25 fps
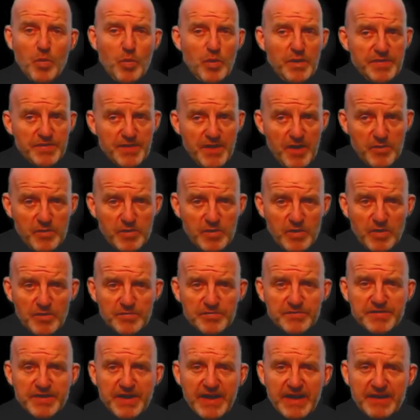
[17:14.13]
with no
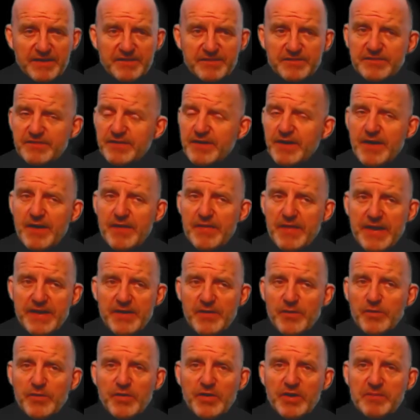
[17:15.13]
context, they're
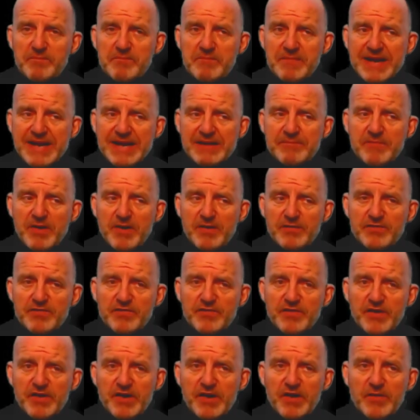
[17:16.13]
not going to mean
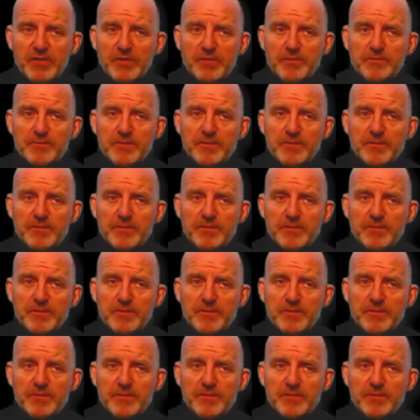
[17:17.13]
much to you.